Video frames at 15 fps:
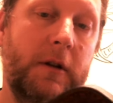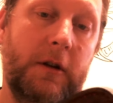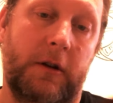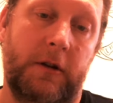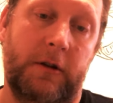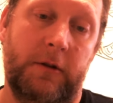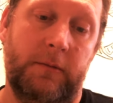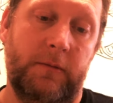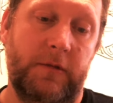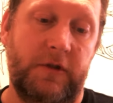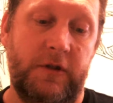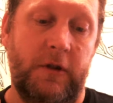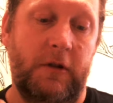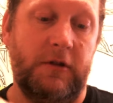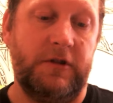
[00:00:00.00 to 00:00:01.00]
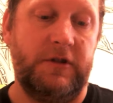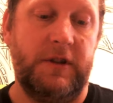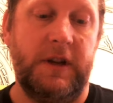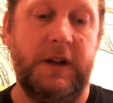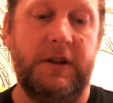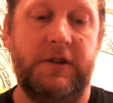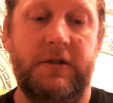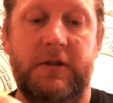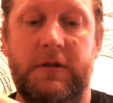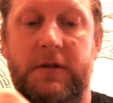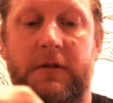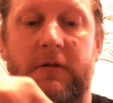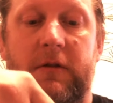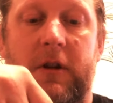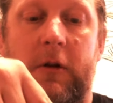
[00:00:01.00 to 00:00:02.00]
um, it's lock stitched
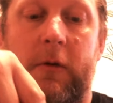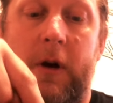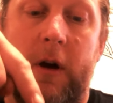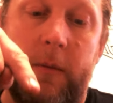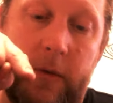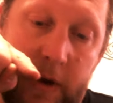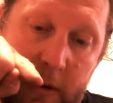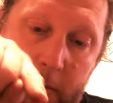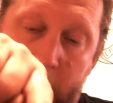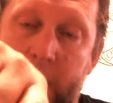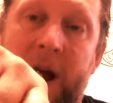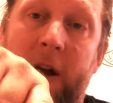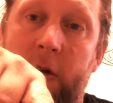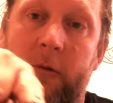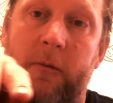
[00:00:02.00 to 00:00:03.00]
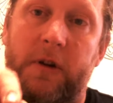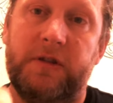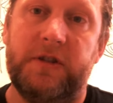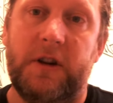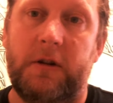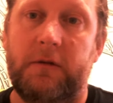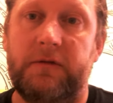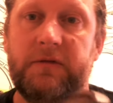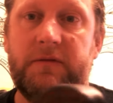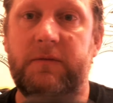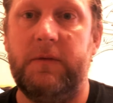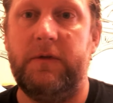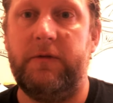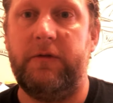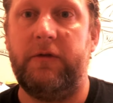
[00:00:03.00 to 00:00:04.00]
it go up and then back on
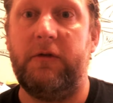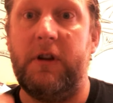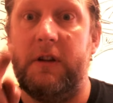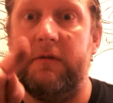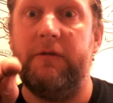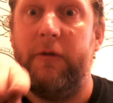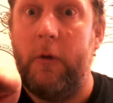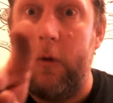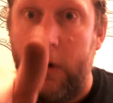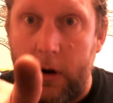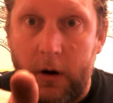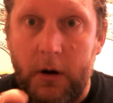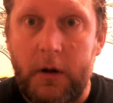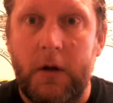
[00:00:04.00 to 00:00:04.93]
myself three and four